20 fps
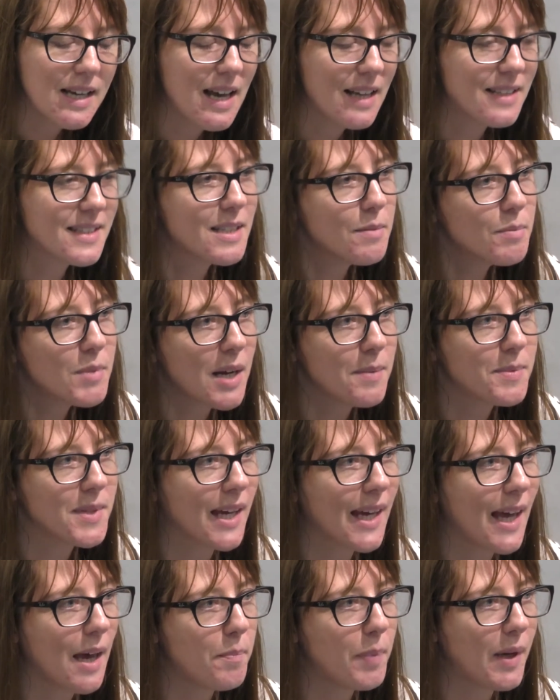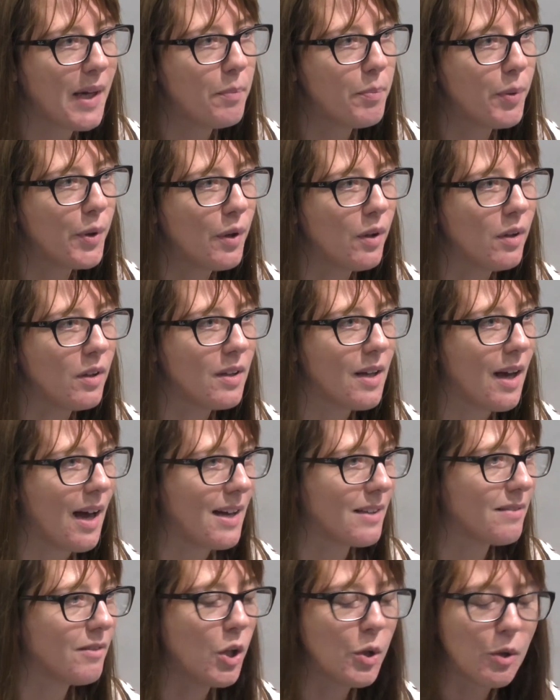And sometimes I get people
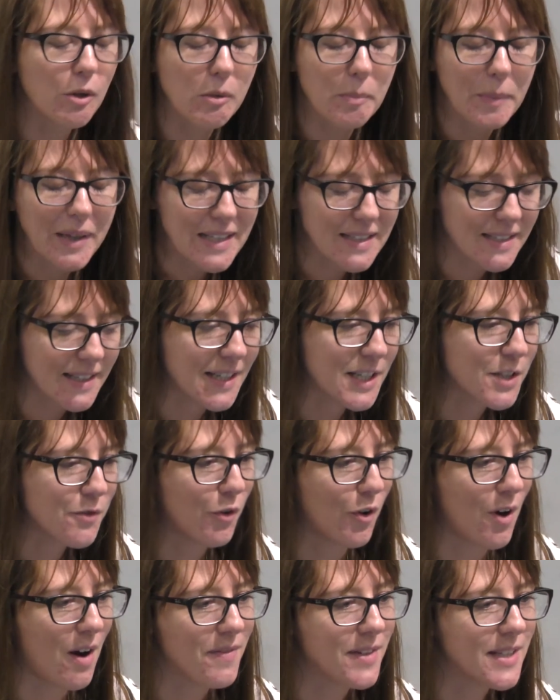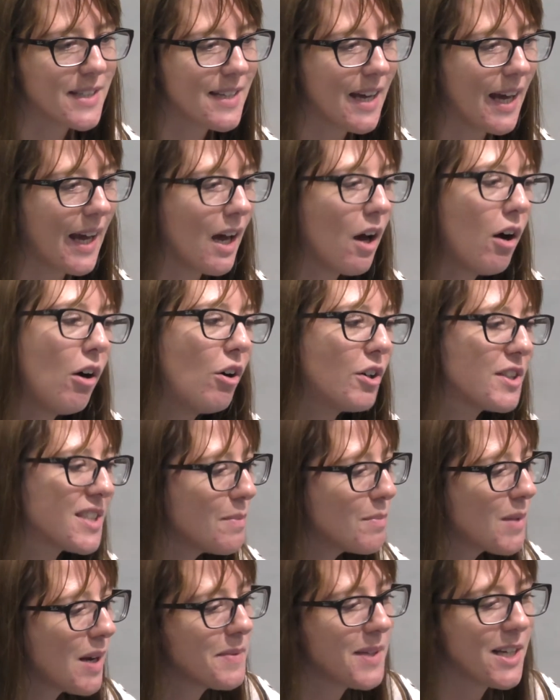at local meetings forever saying, oh,
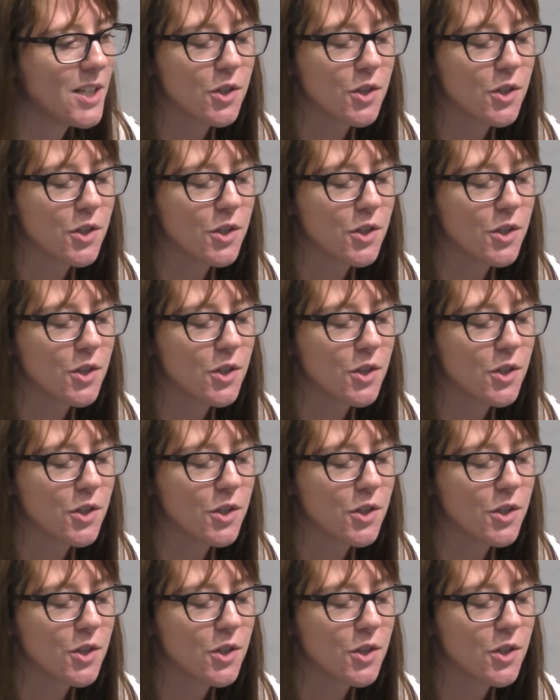sometimes I